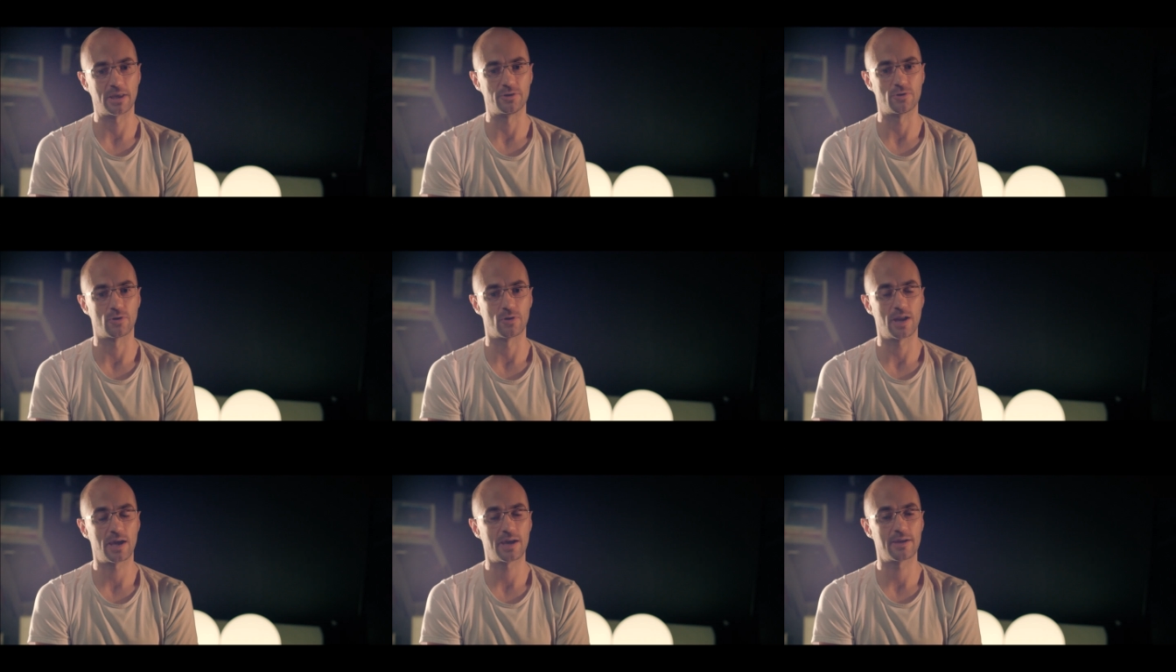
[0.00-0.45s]
in
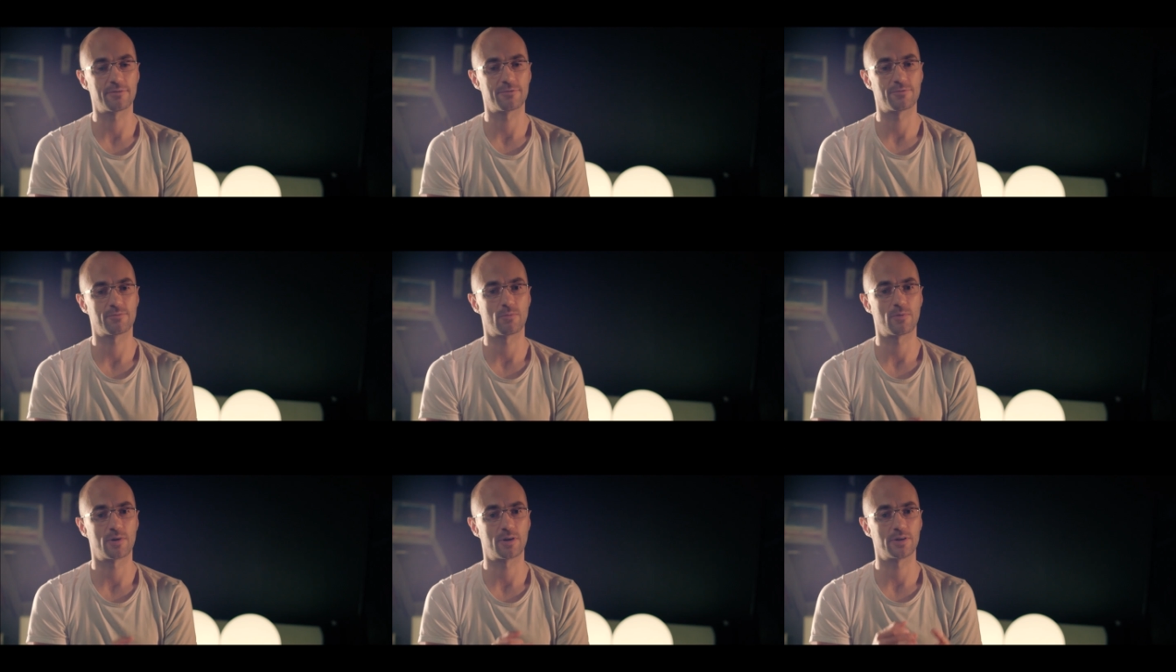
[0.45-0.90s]
your
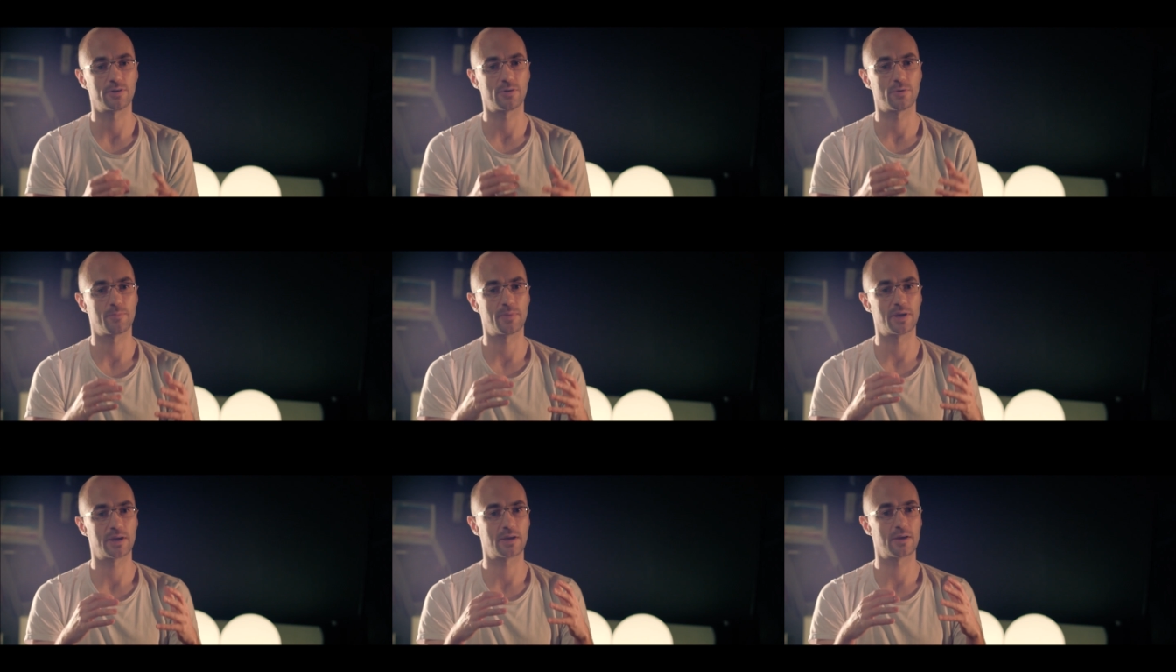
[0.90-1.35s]
life where
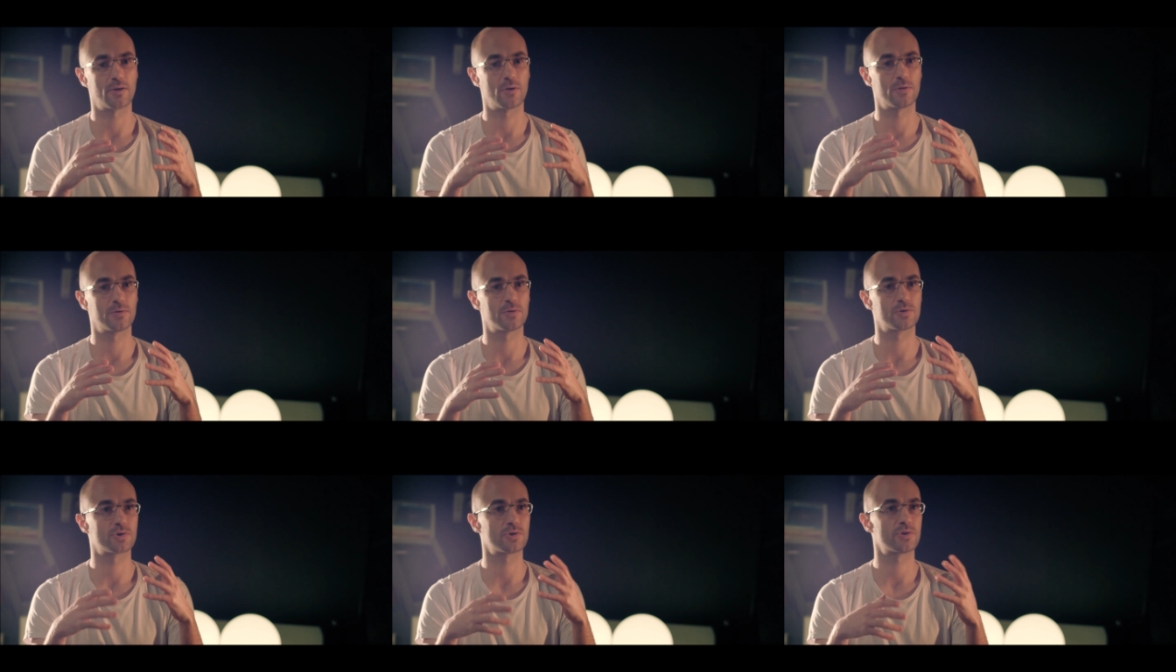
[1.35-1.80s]
you're making
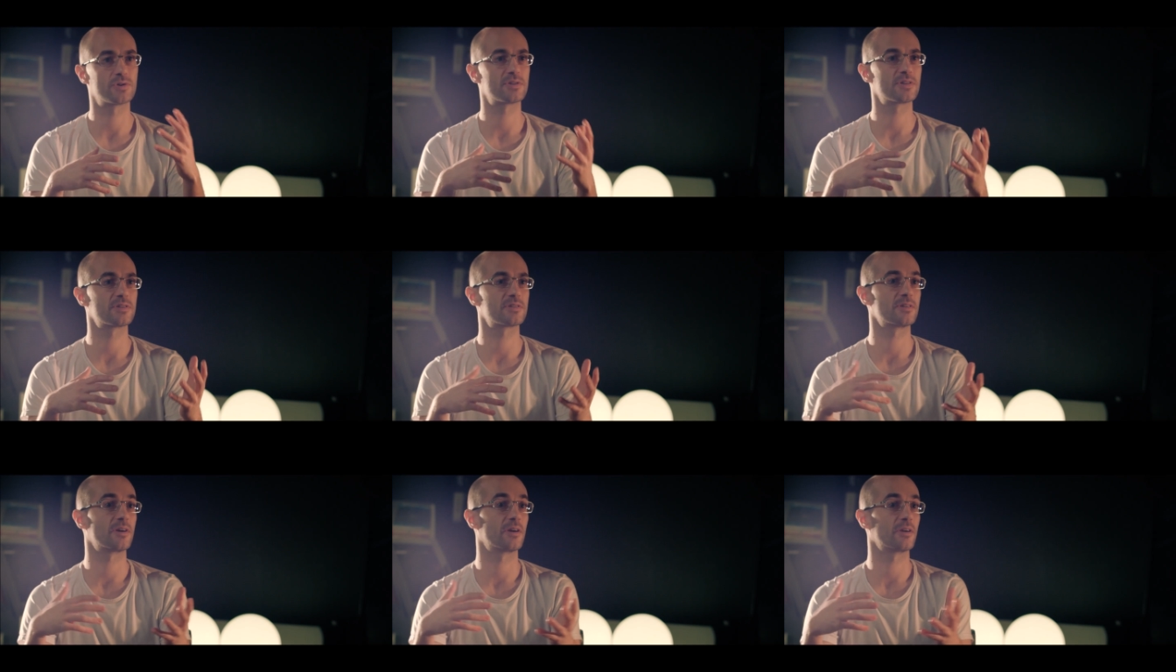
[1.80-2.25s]
all the
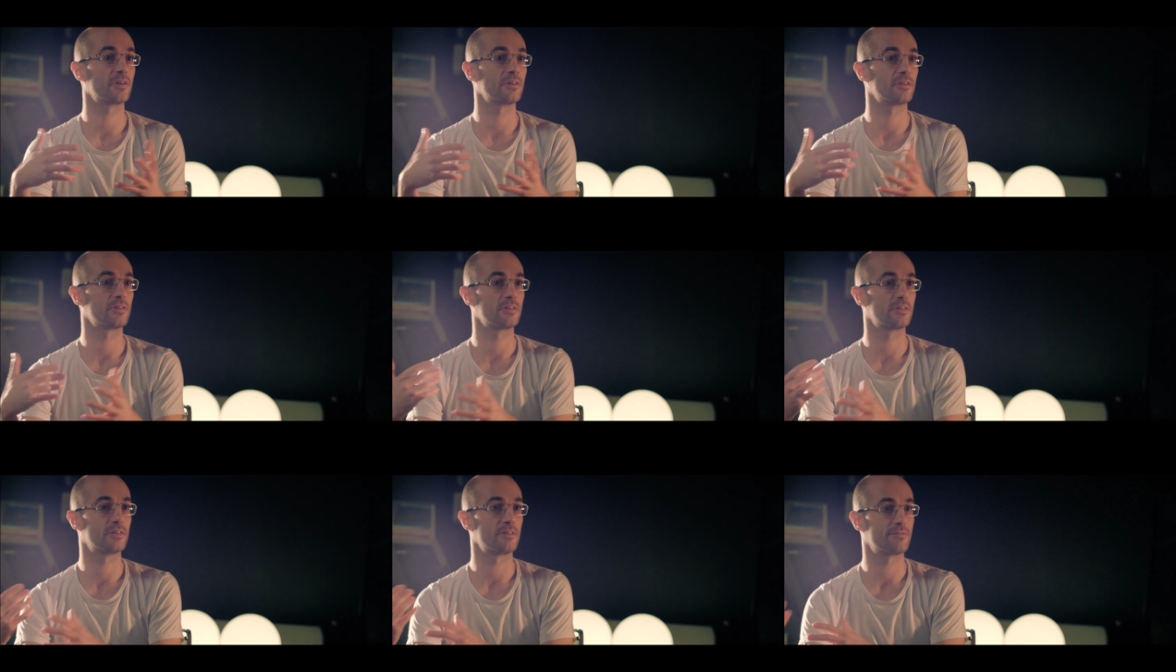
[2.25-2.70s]
choices that are going
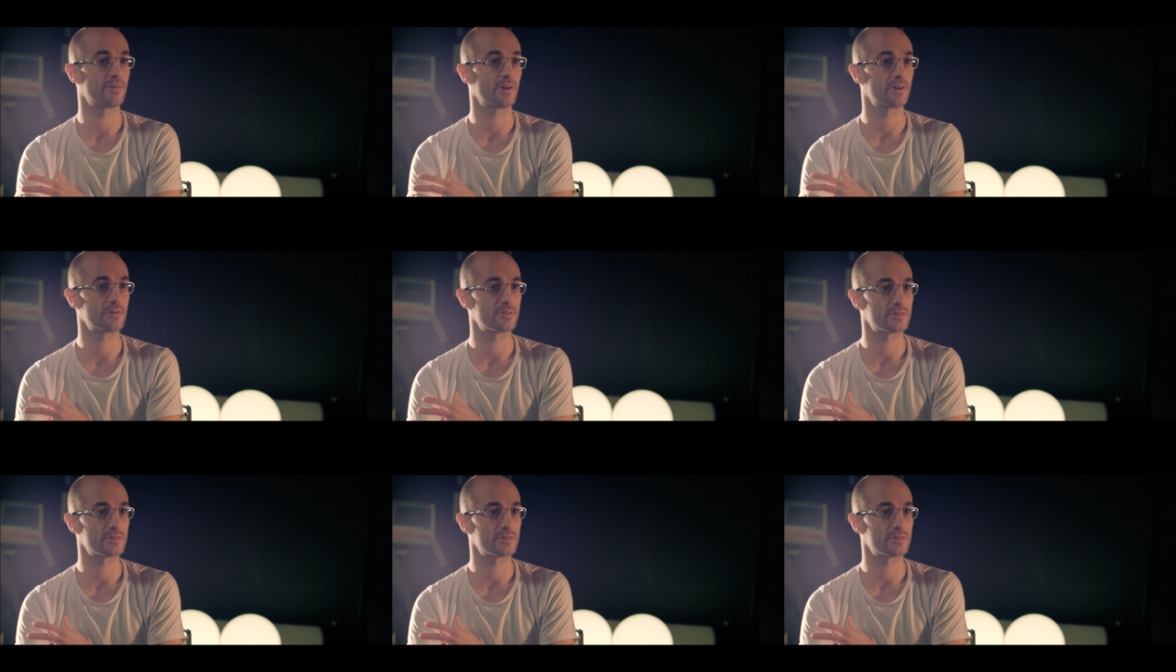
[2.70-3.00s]
to define